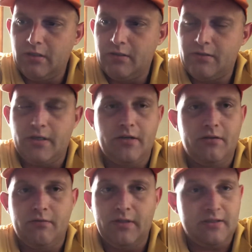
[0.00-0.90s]
So
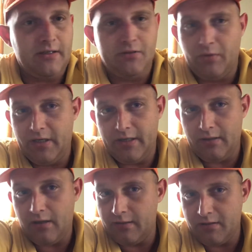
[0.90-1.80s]
that's not
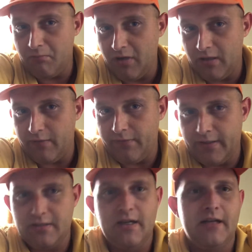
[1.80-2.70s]
$20 a month.
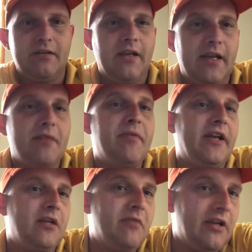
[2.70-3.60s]
That's not, hey, the pet
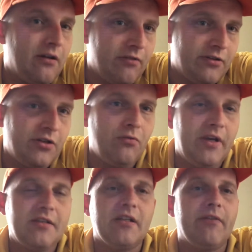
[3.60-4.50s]
can be gone in 2
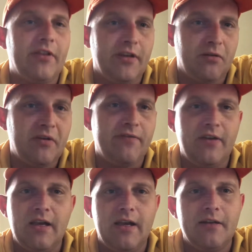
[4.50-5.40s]
weeks and everything will be
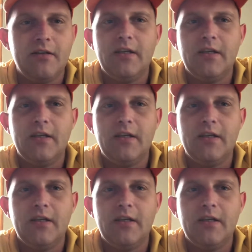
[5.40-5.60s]
fine.